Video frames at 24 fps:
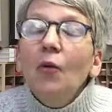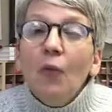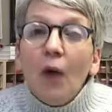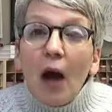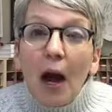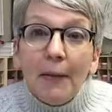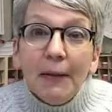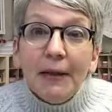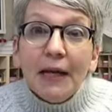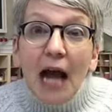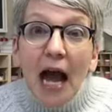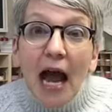
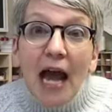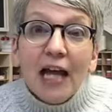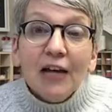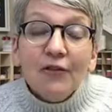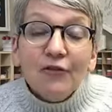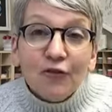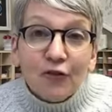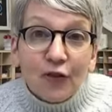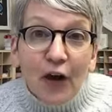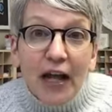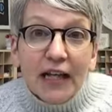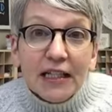I mean, I
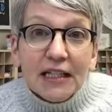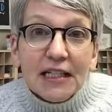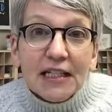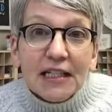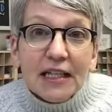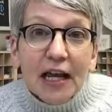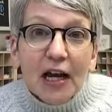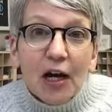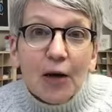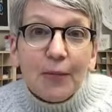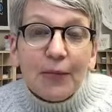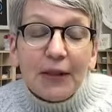have friends
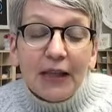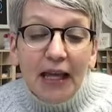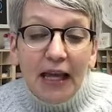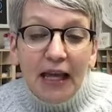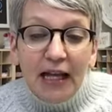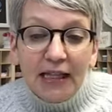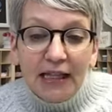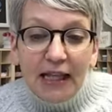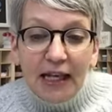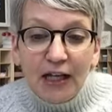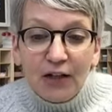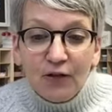that are
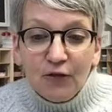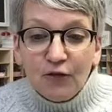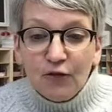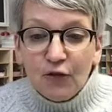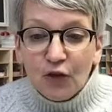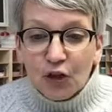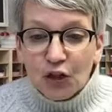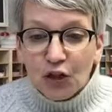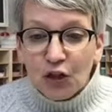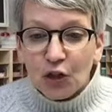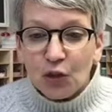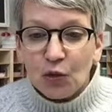playing like
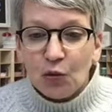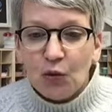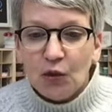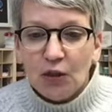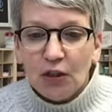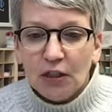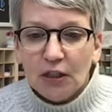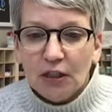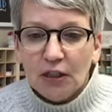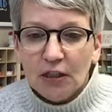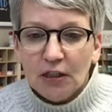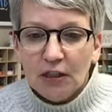
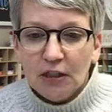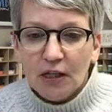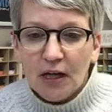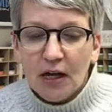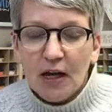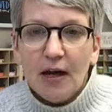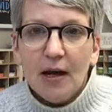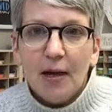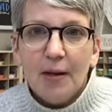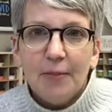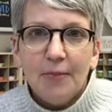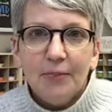virtual
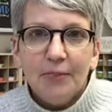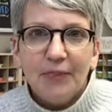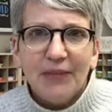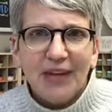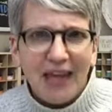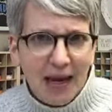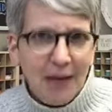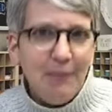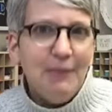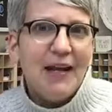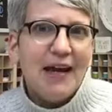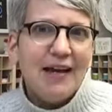
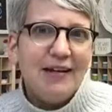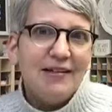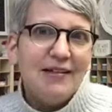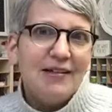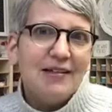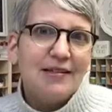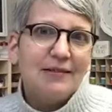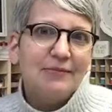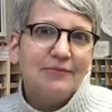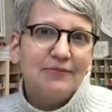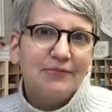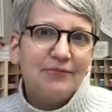game
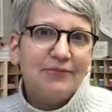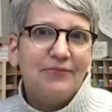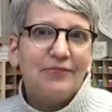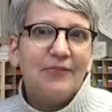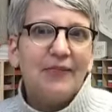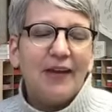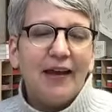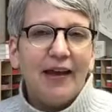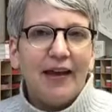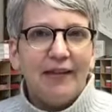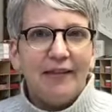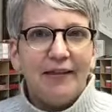nights,
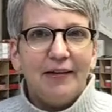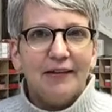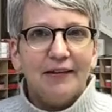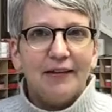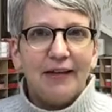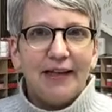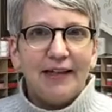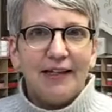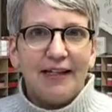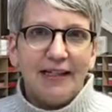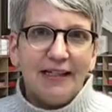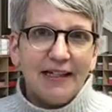and they're
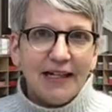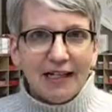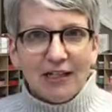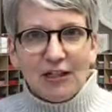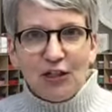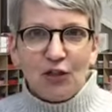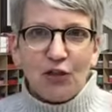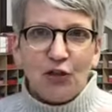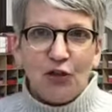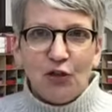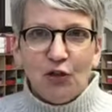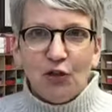like getting
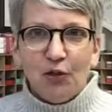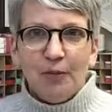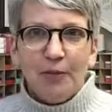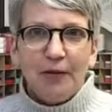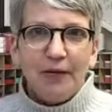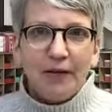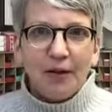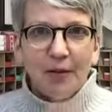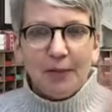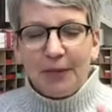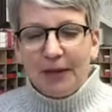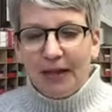on Zoom
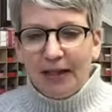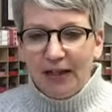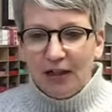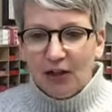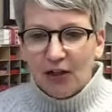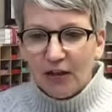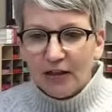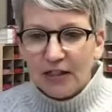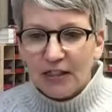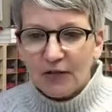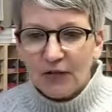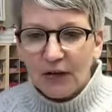and they're playing
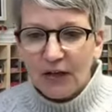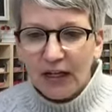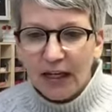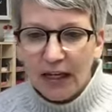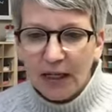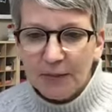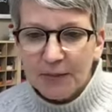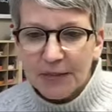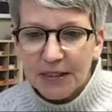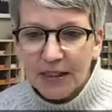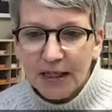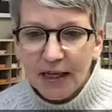all these fun
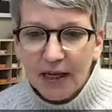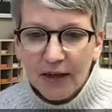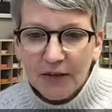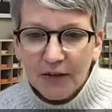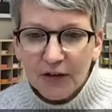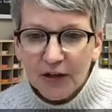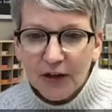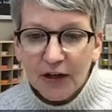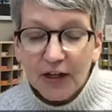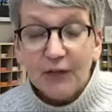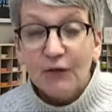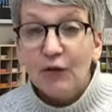games
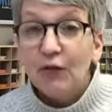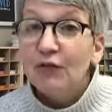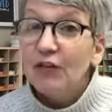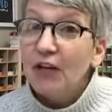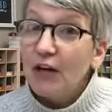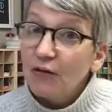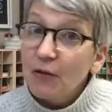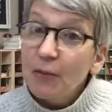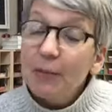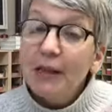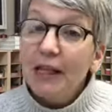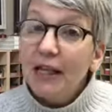together. And if you've
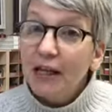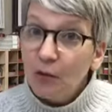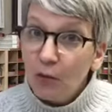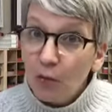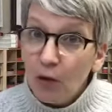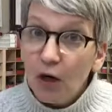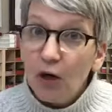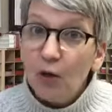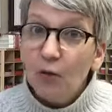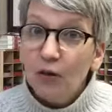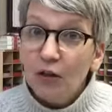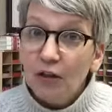never played
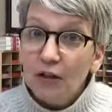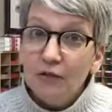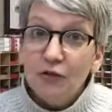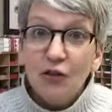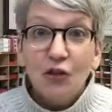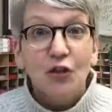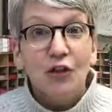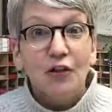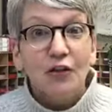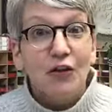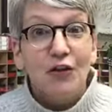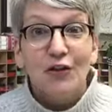
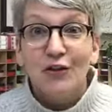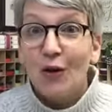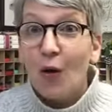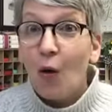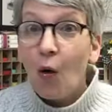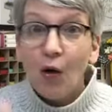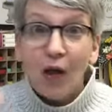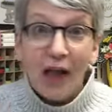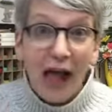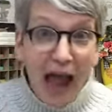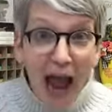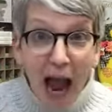Werewolves, there's a
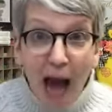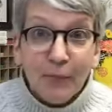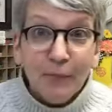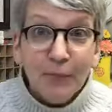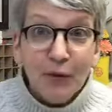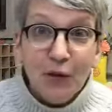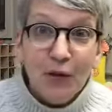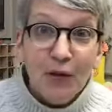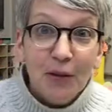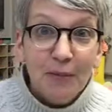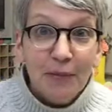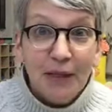whole app.
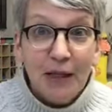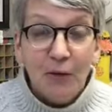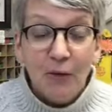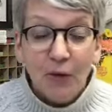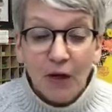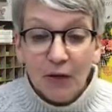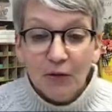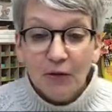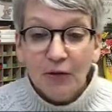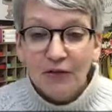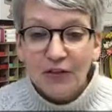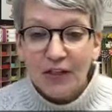You can play
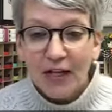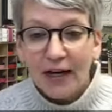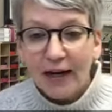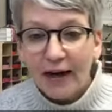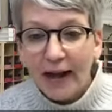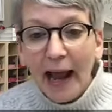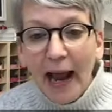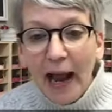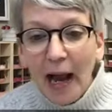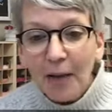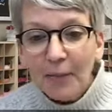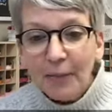Werewolves on an
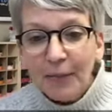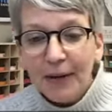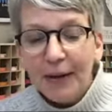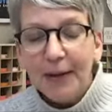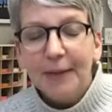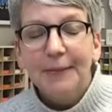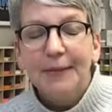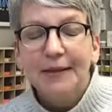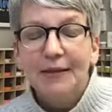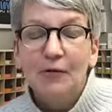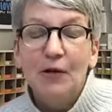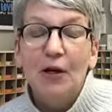app. I
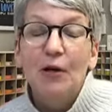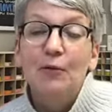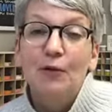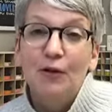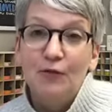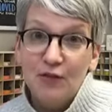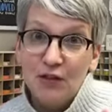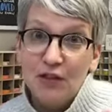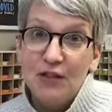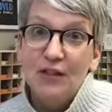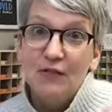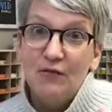mean,
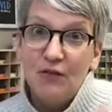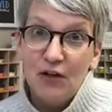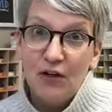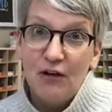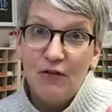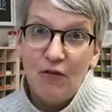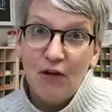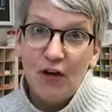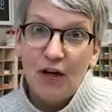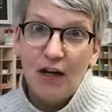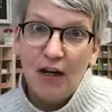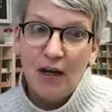Werewolves is a
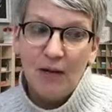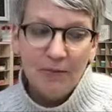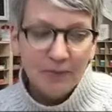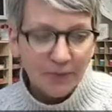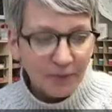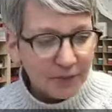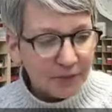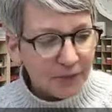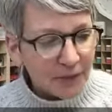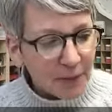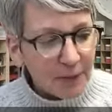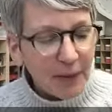very fun game,
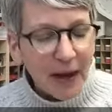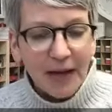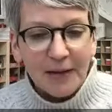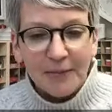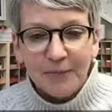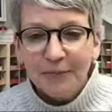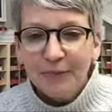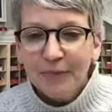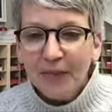but